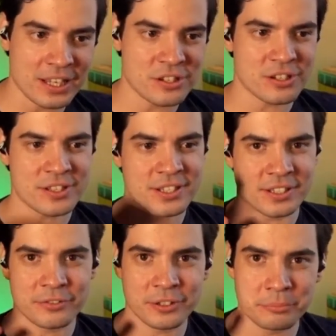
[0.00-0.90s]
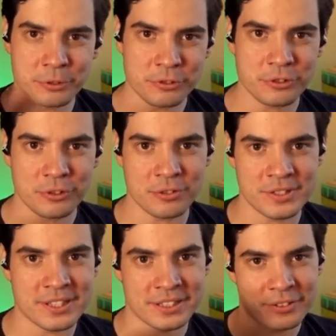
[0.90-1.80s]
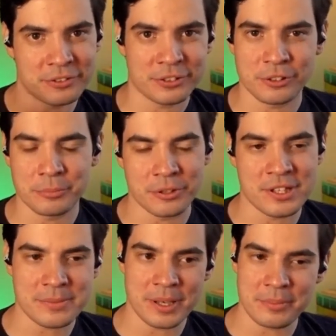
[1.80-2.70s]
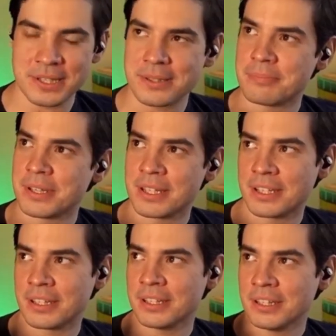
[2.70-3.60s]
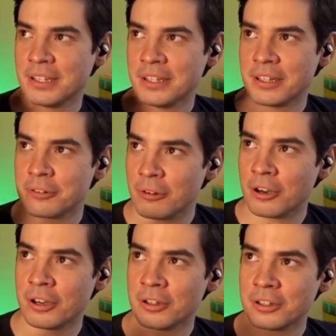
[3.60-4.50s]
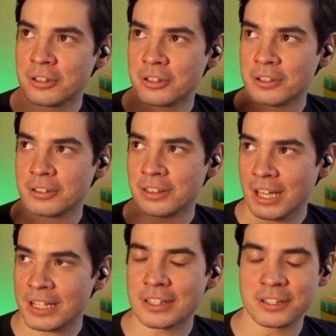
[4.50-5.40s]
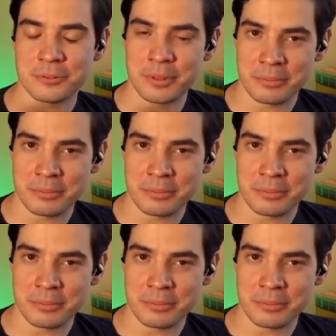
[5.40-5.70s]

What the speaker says: agents and different protocols that different components might be speaking, you are likely to